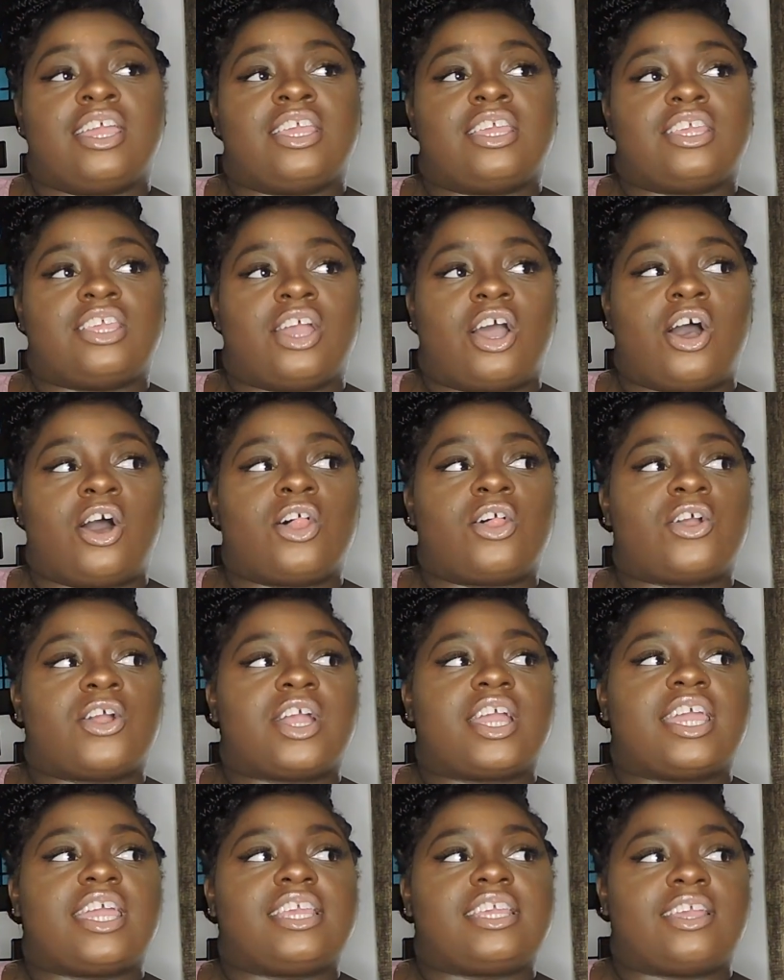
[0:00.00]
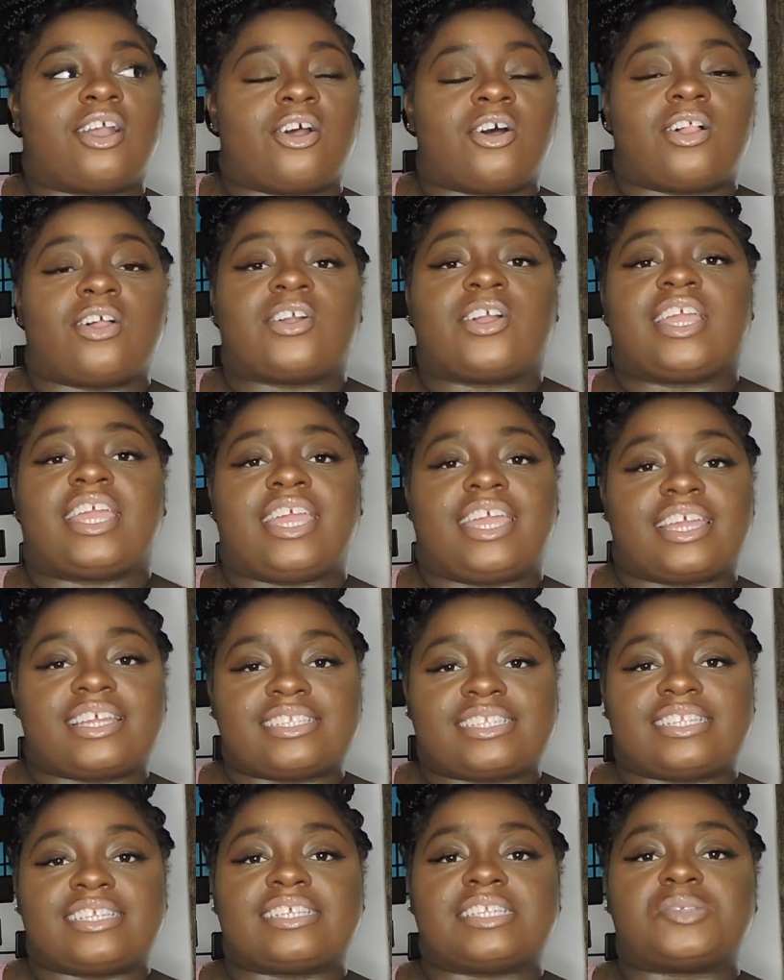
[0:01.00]
y'all are
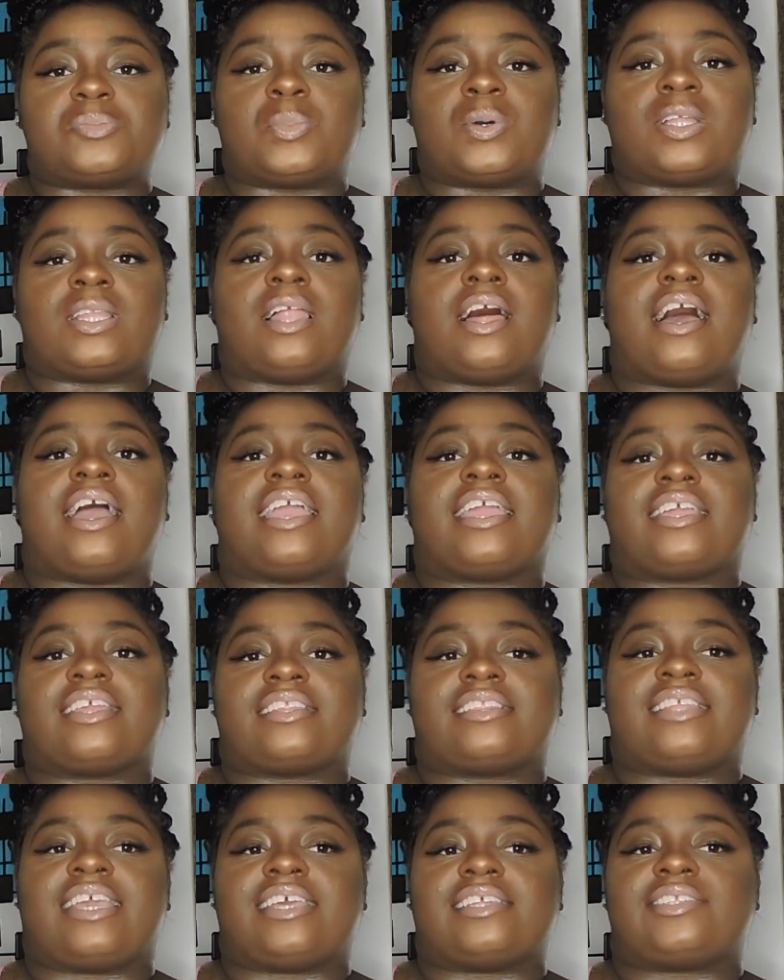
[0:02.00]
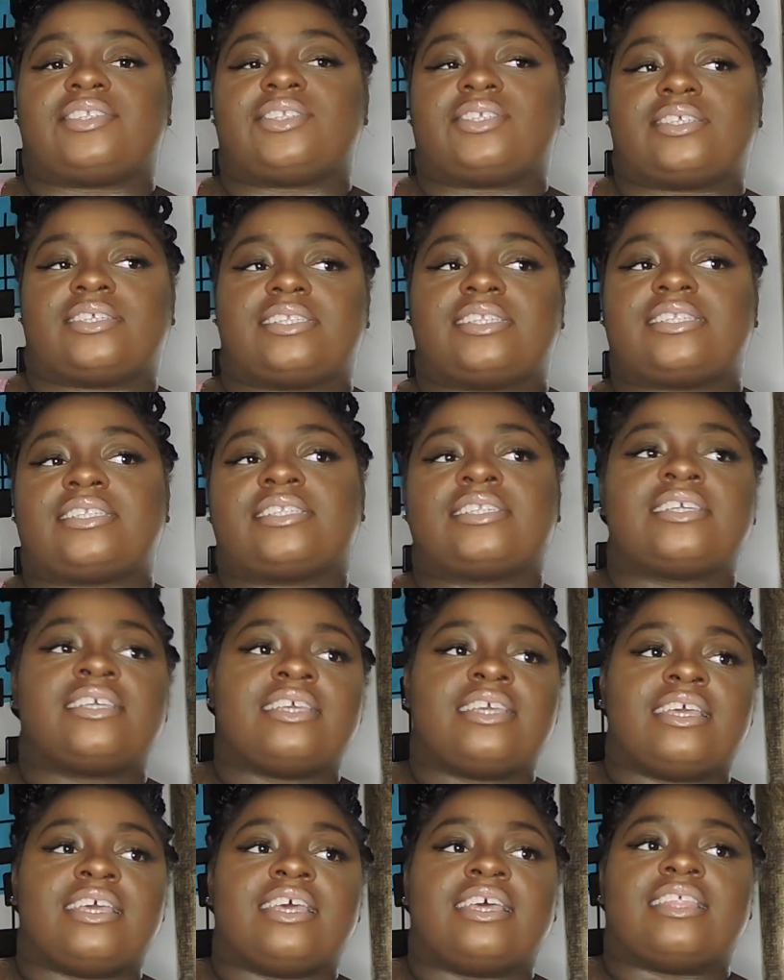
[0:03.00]
exes, but, like, that's just,
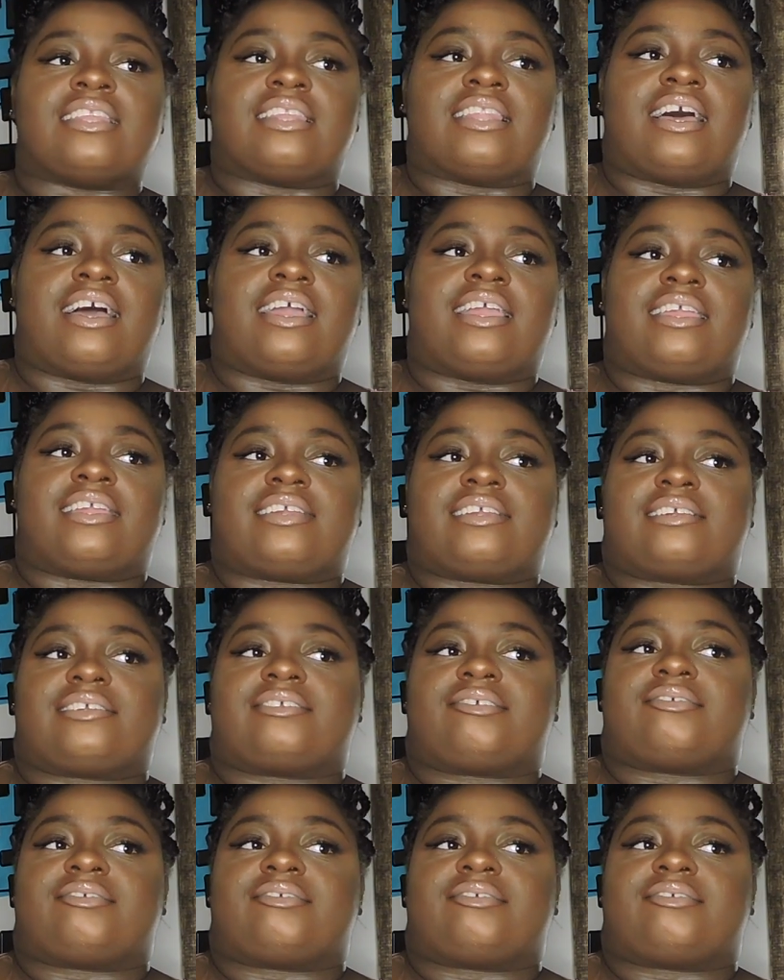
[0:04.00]
like,